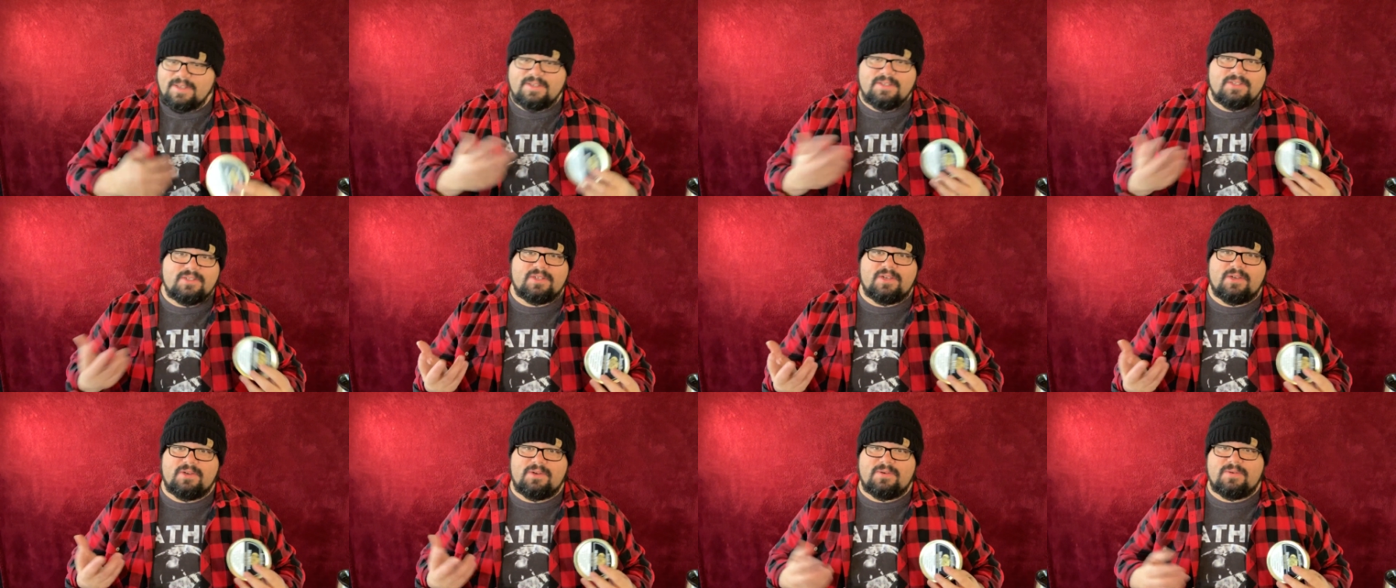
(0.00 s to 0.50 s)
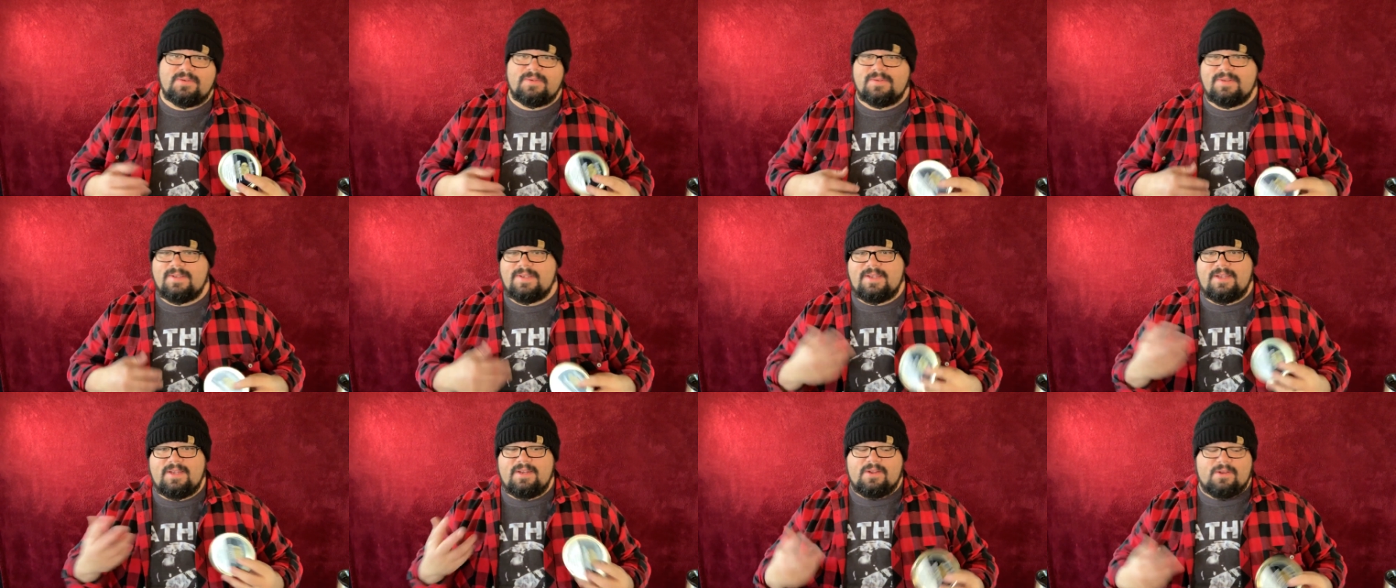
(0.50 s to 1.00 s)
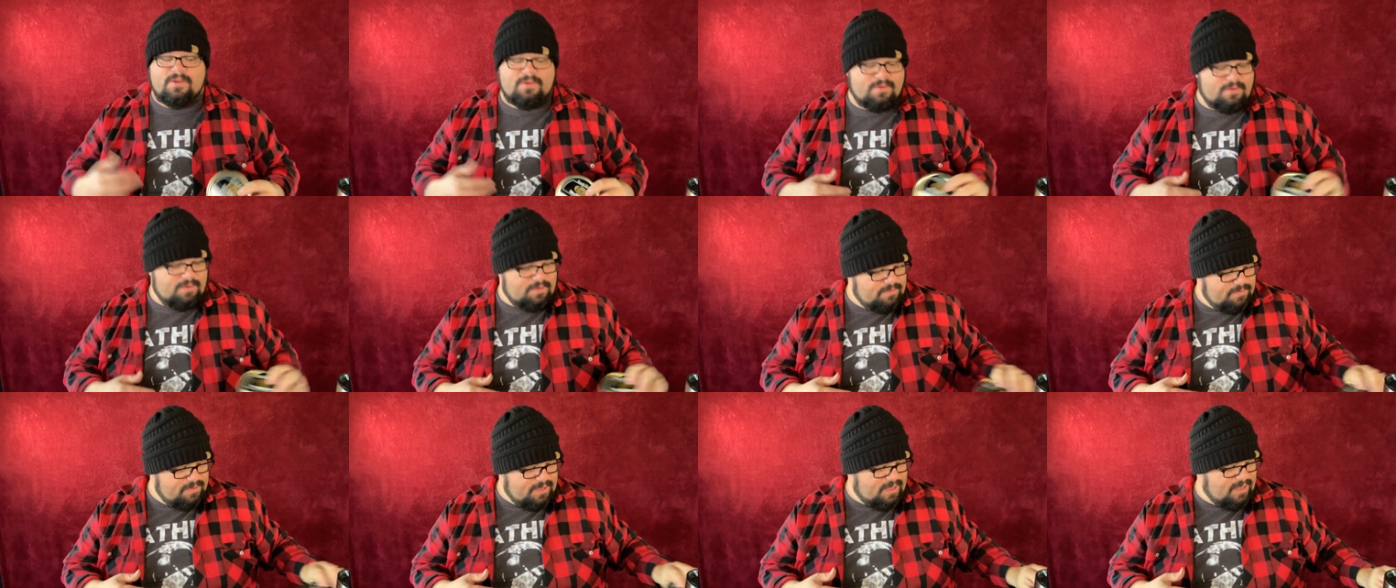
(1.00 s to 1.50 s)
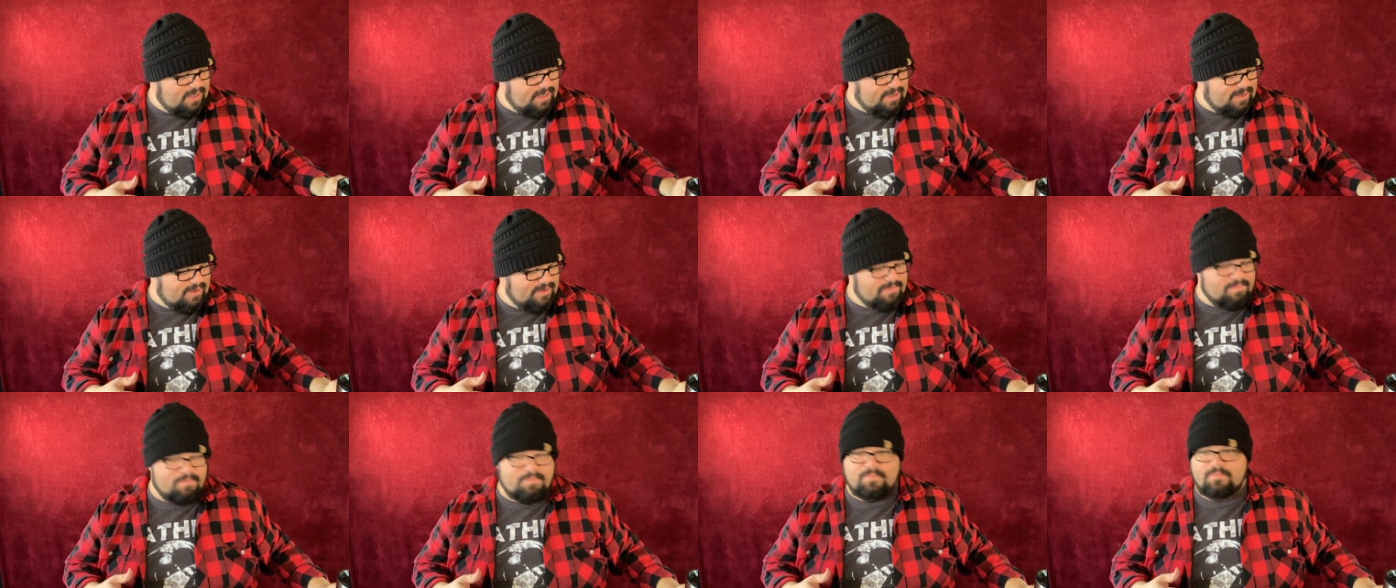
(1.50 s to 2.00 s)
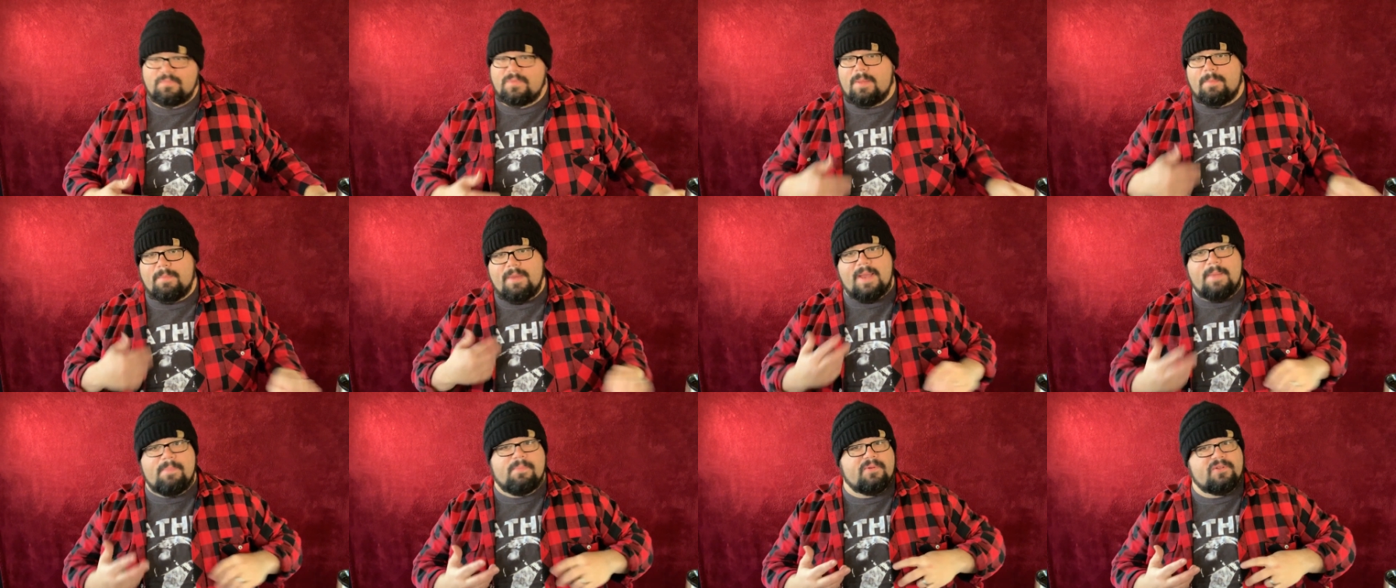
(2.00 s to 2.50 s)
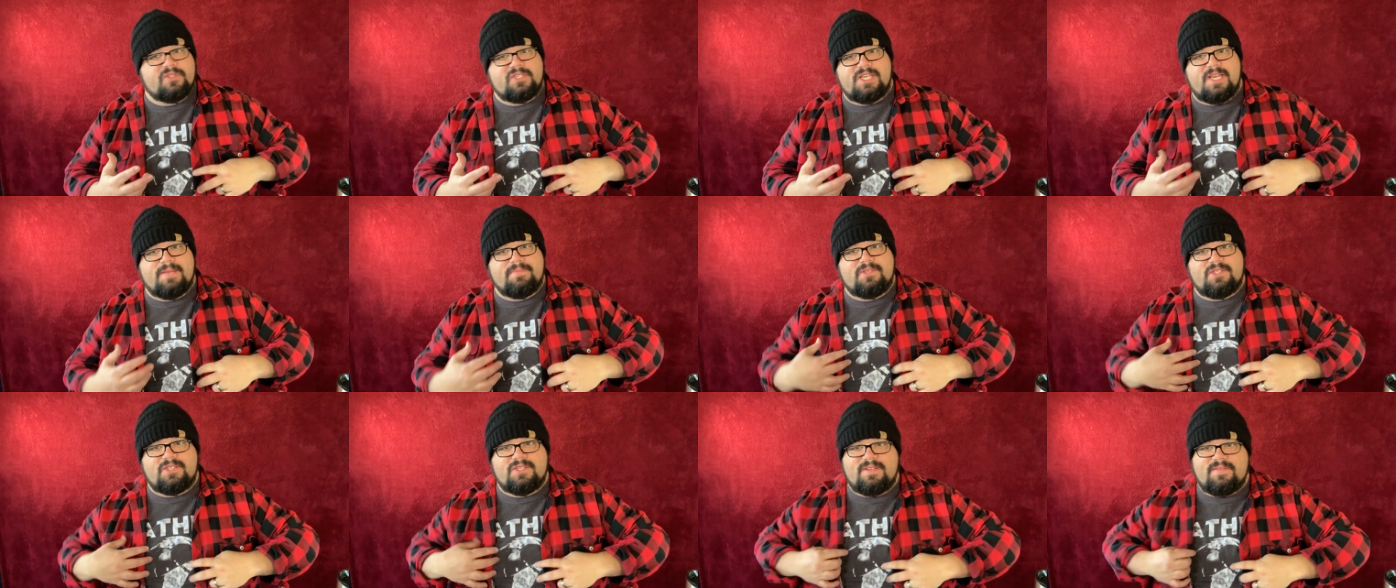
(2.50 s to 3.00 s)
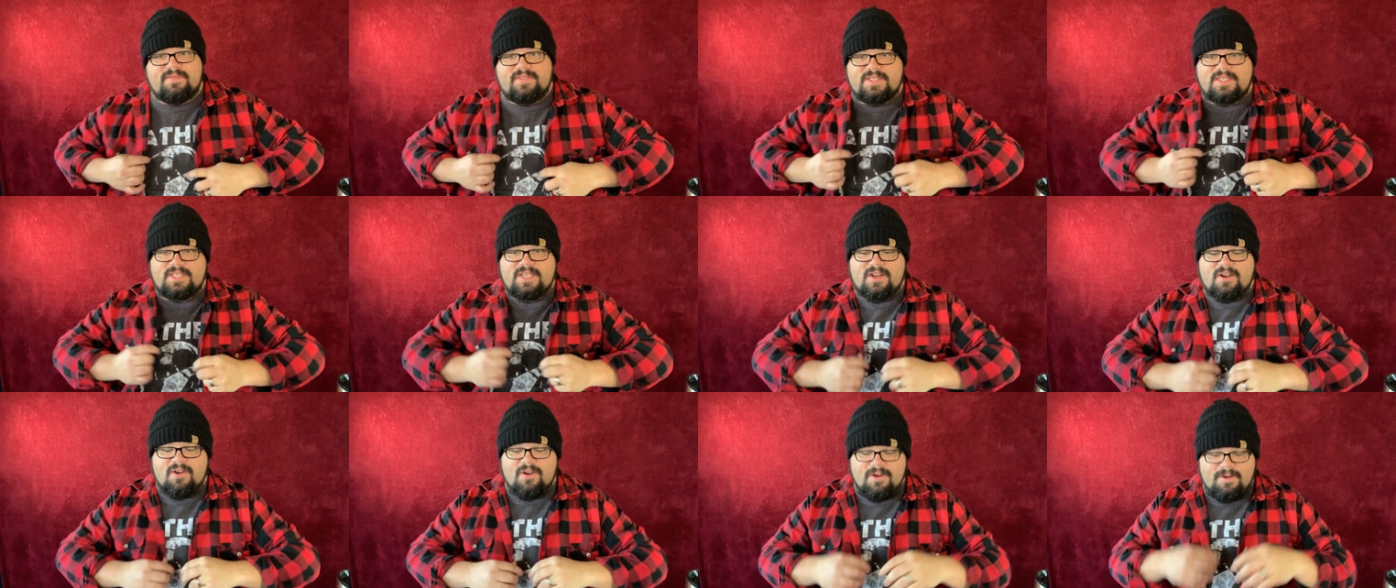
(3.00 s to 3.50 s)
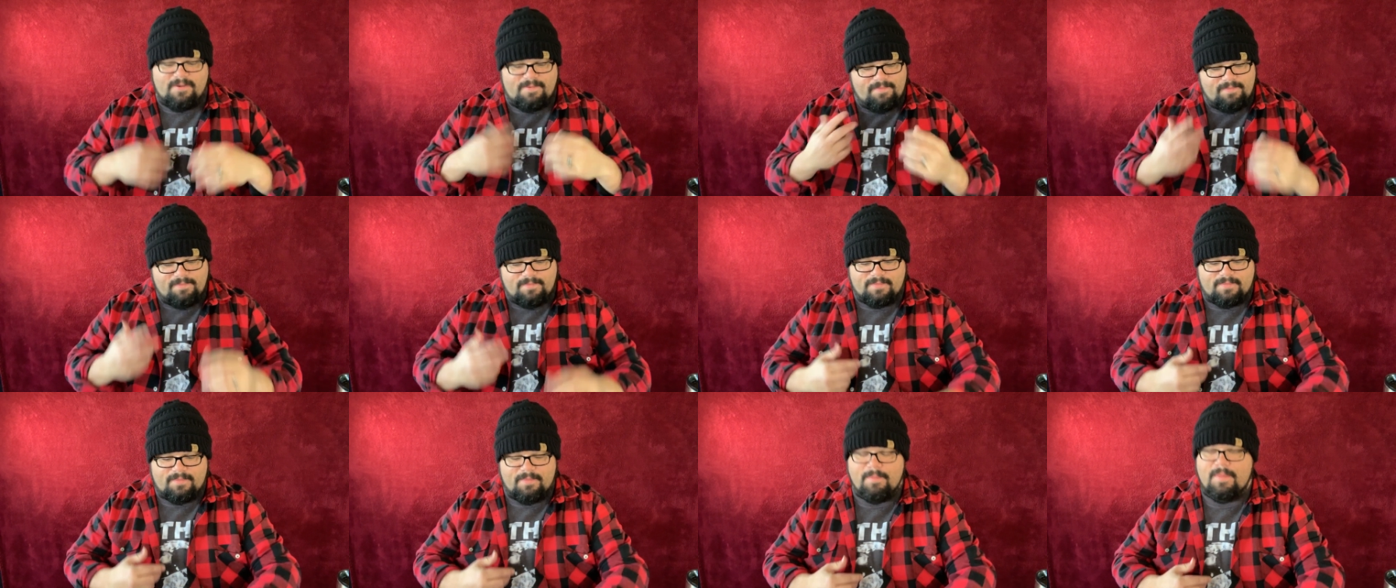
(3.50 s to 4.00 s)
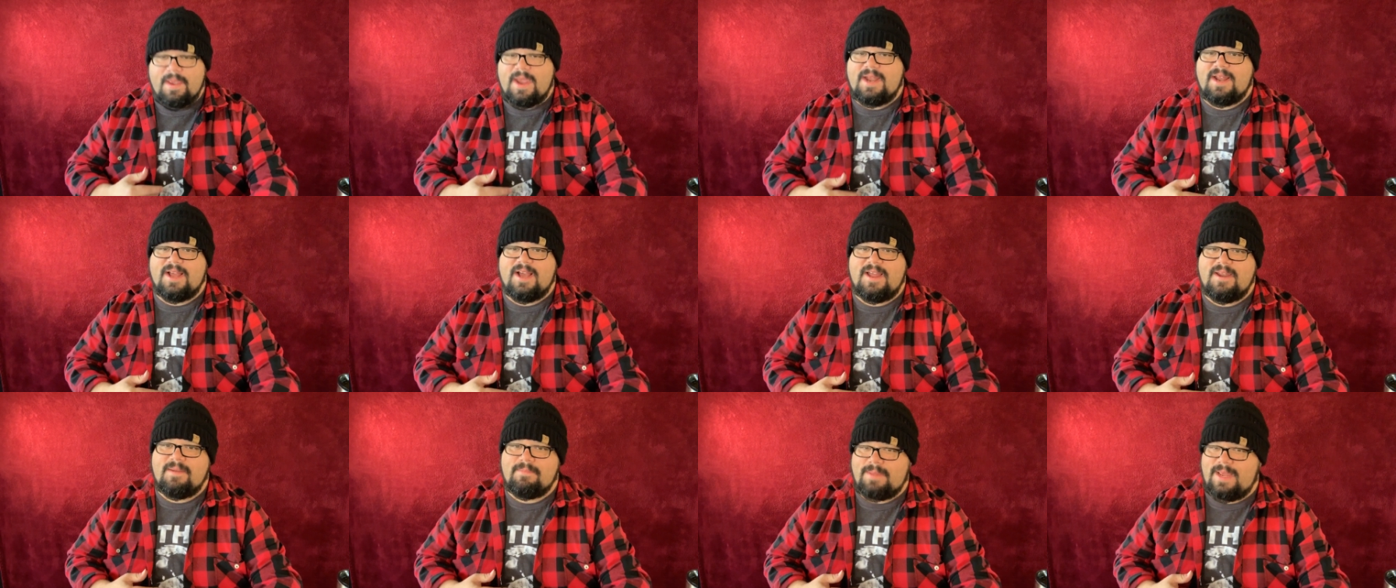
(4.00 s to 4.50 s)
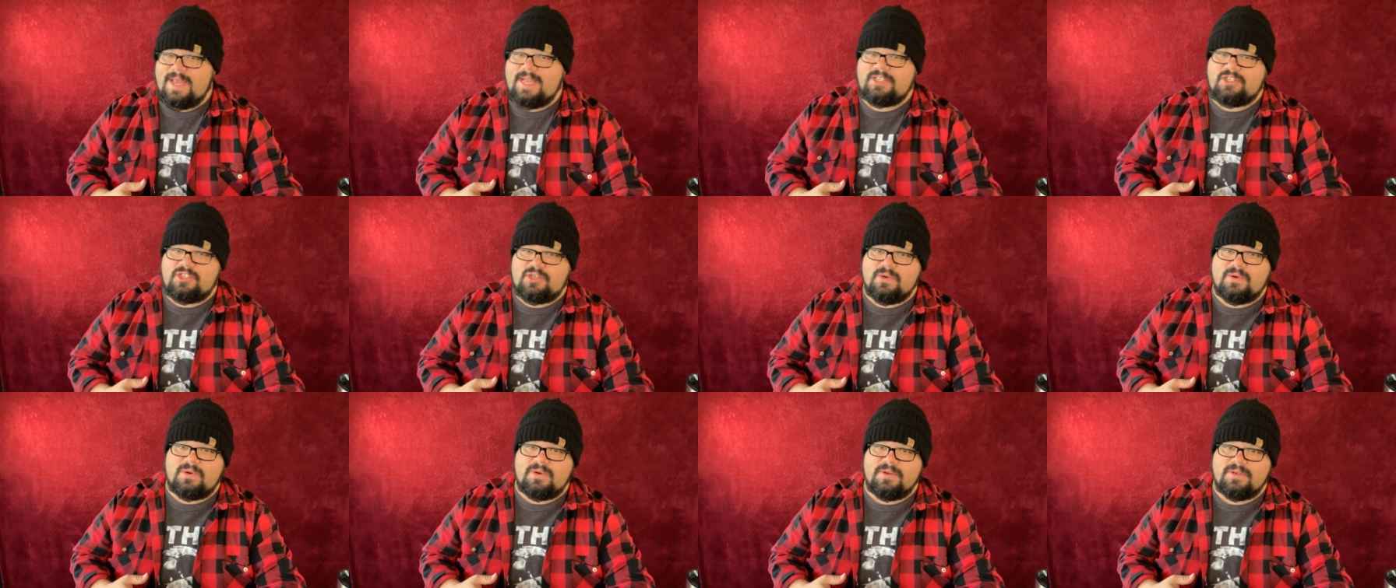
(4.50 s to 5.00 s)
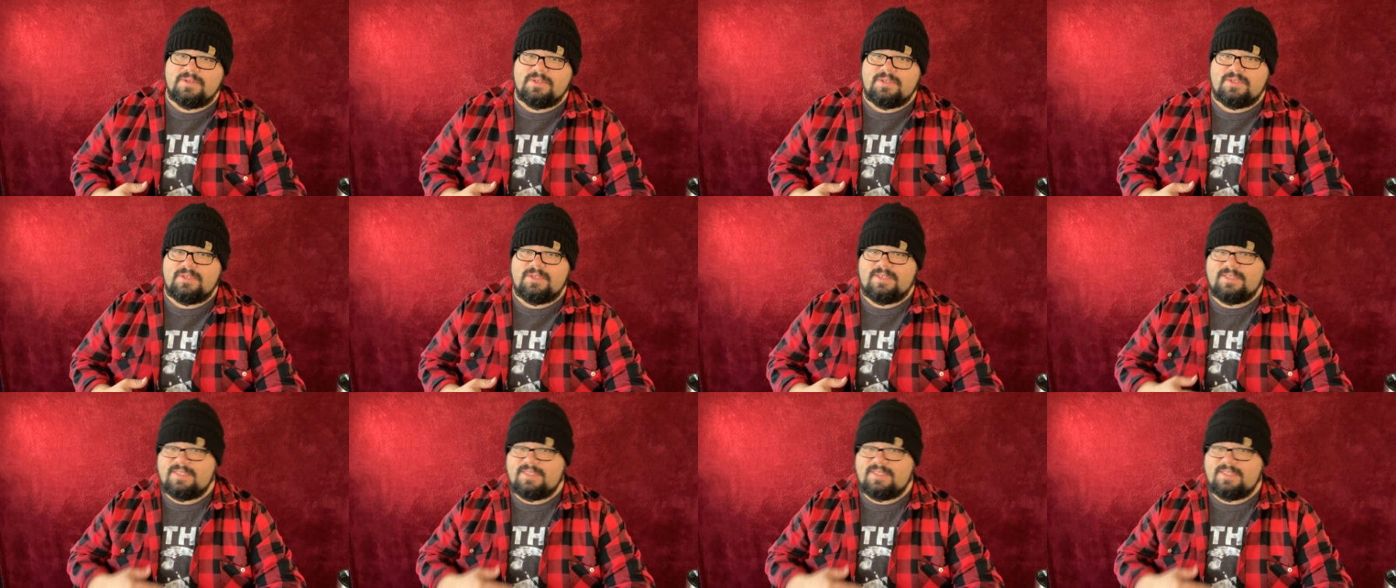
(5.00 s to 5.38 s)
So, you know, my perception of the tin art may not match yours.